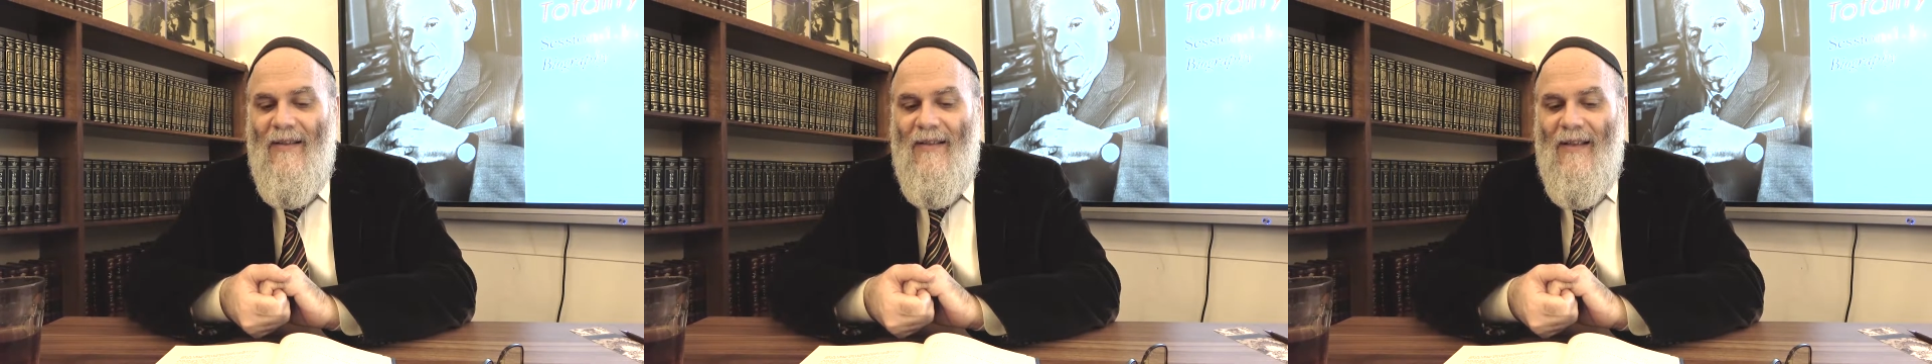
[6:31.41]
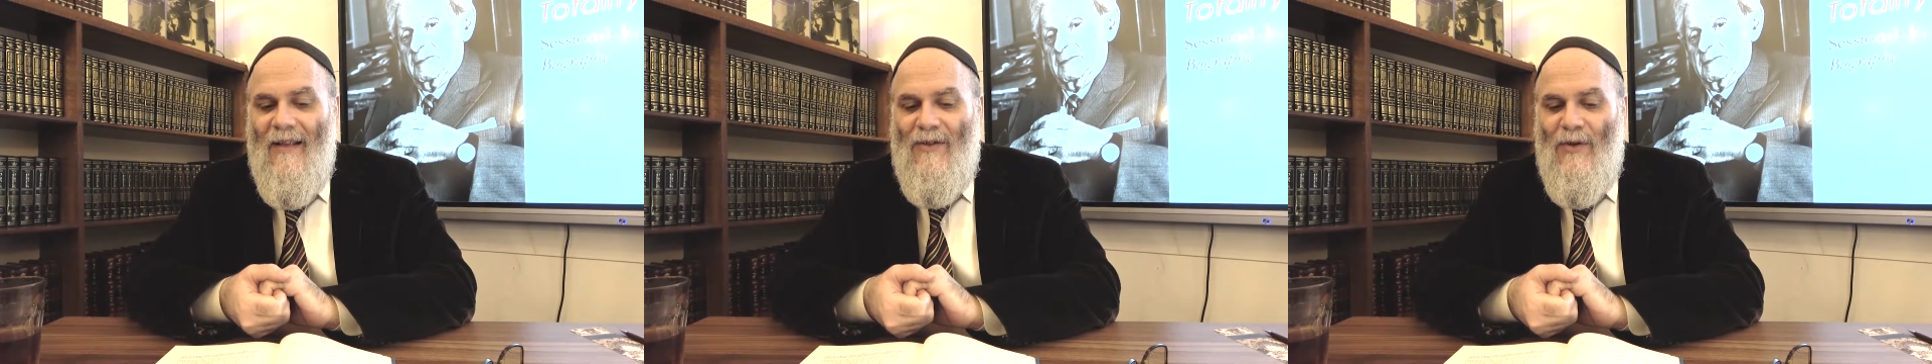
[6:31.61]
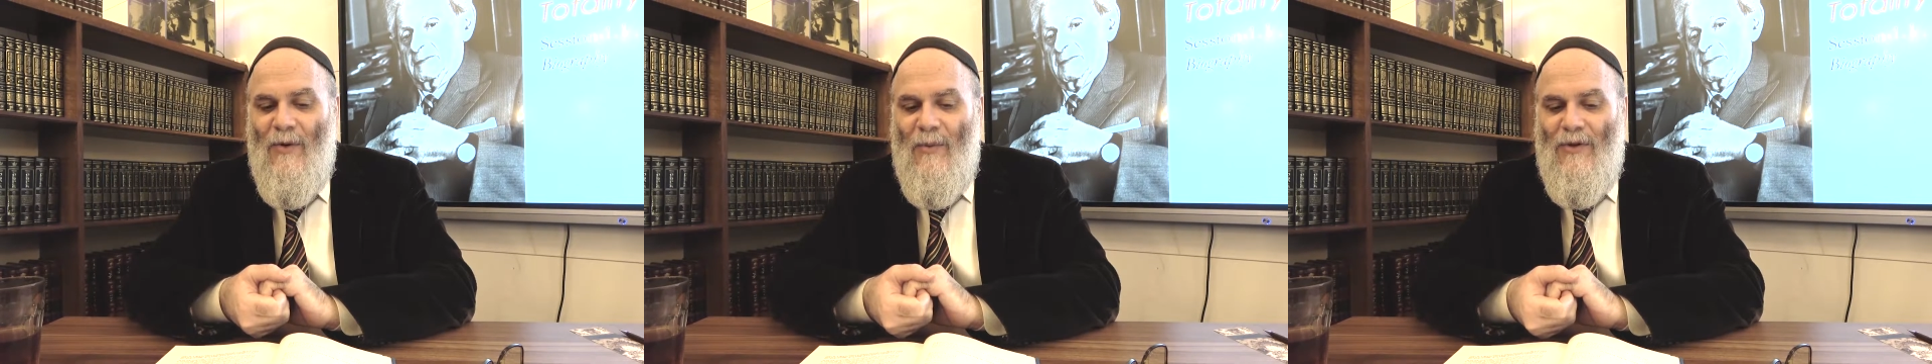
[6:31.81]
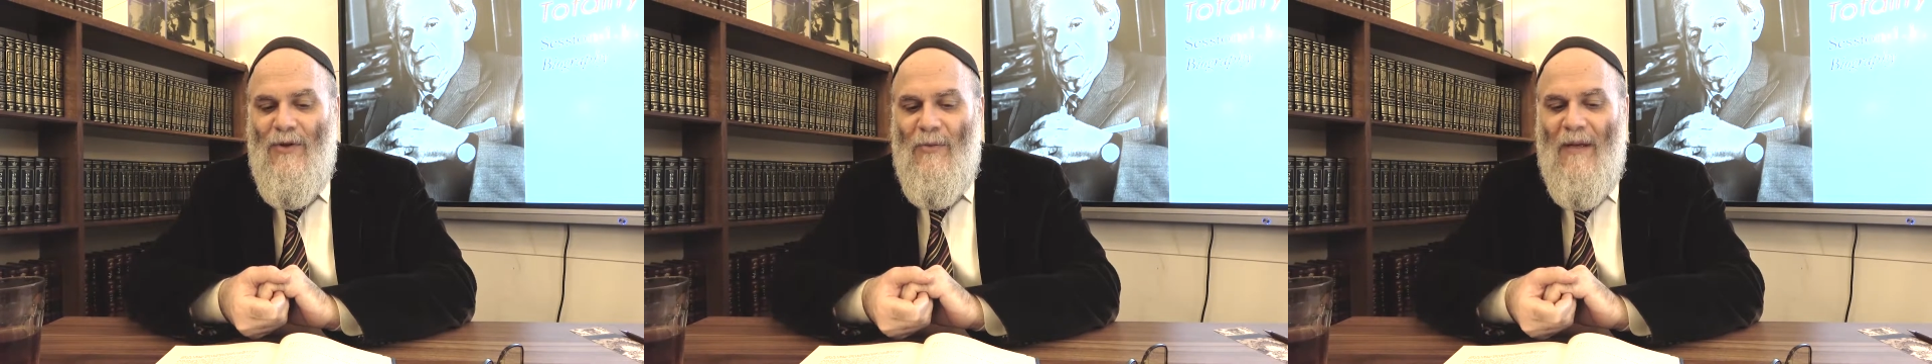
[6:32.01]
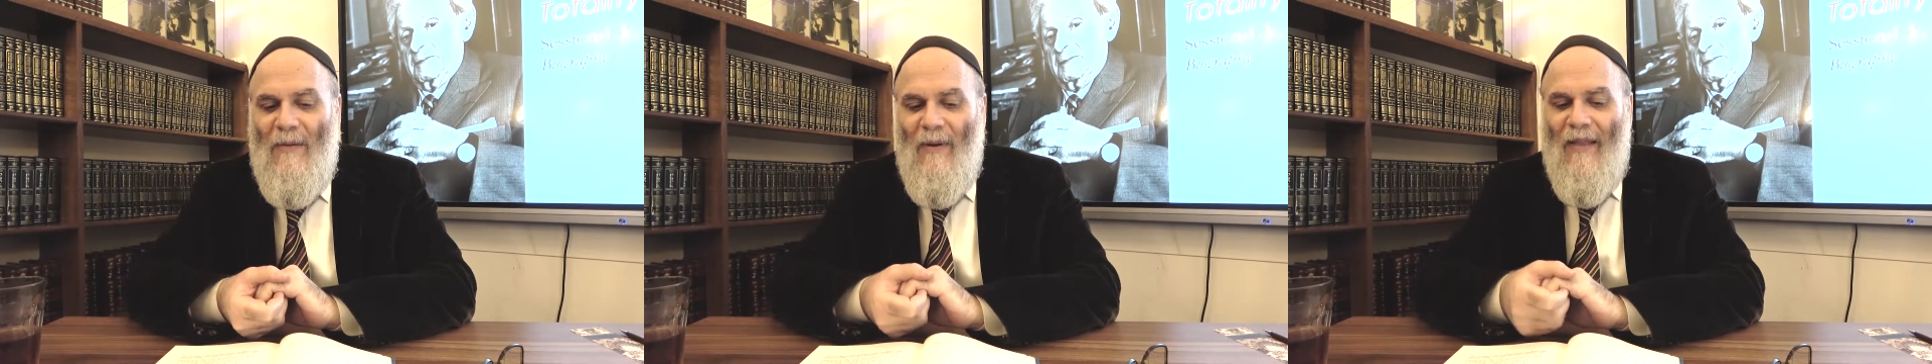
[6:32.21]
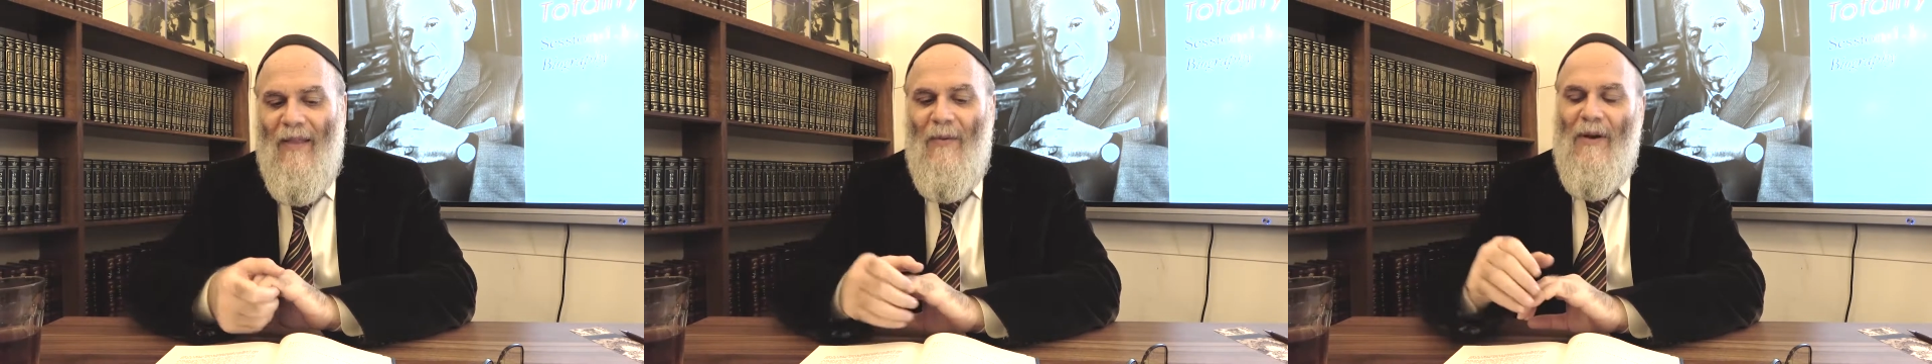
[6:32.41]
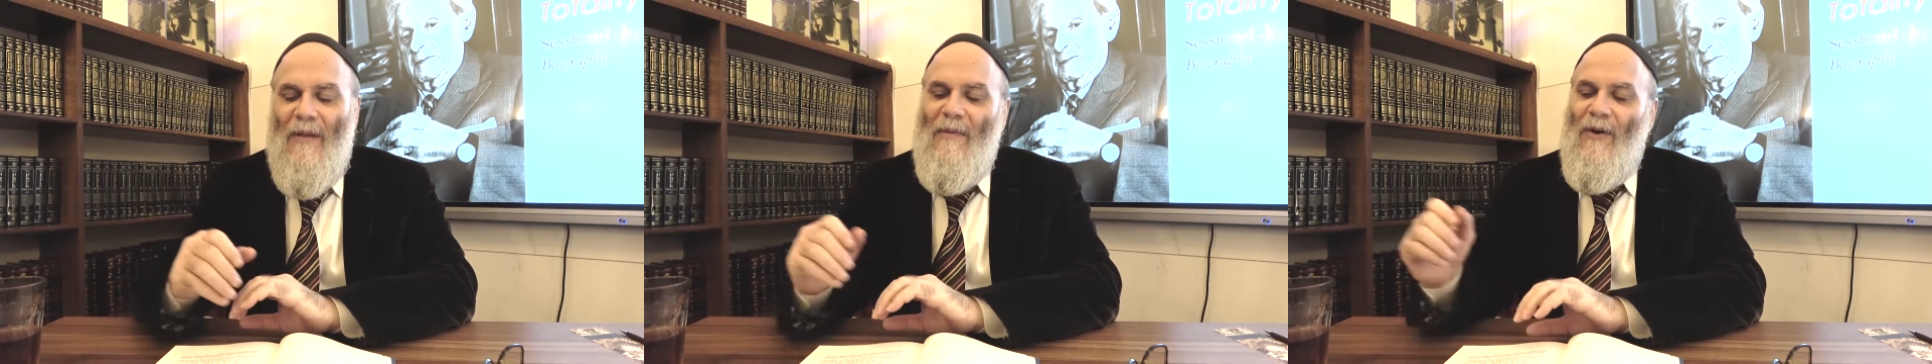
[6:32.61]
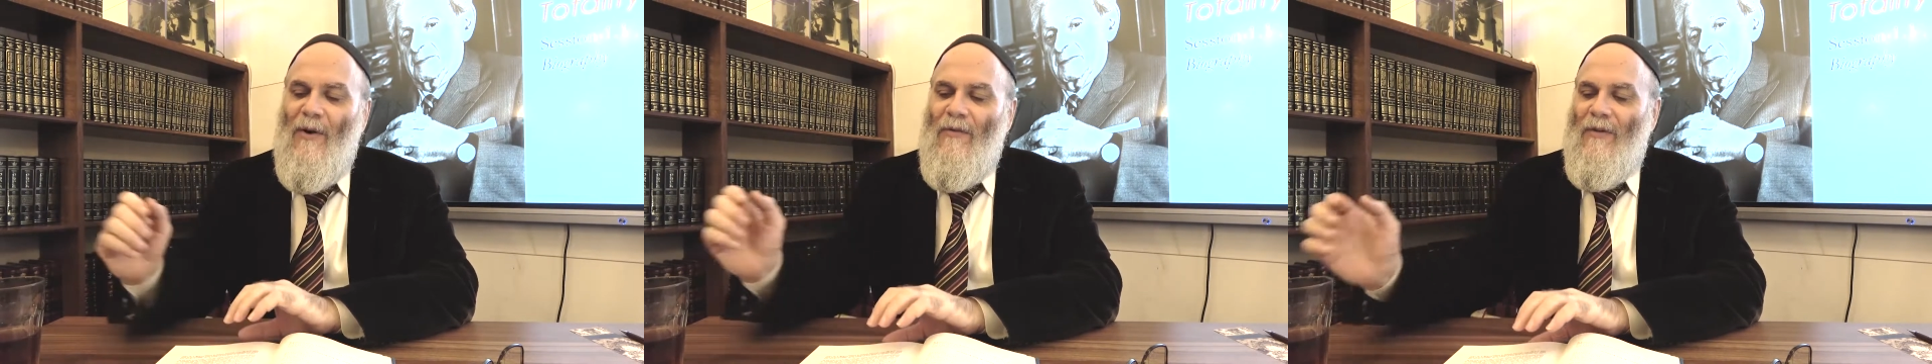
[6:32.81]
Not sure what you mean by that. What do
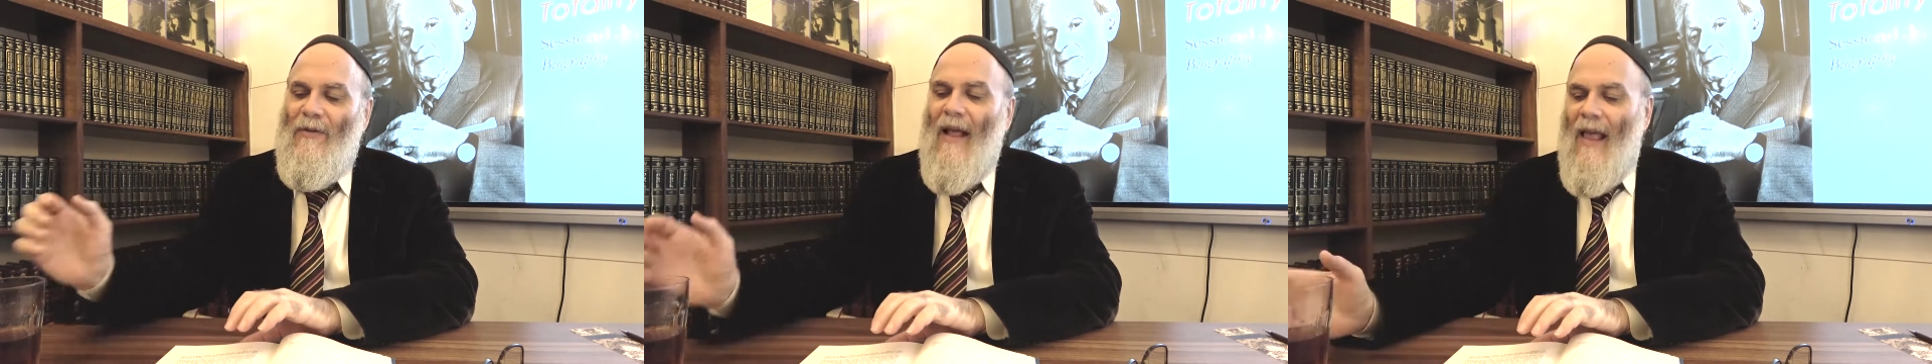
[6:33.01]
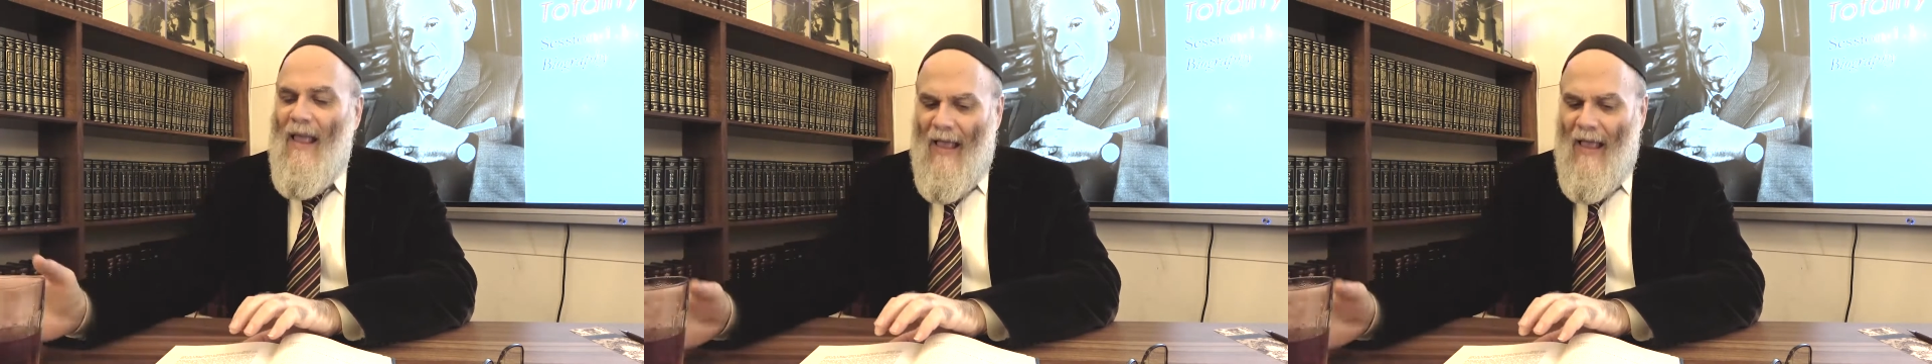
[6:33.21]
you mean over?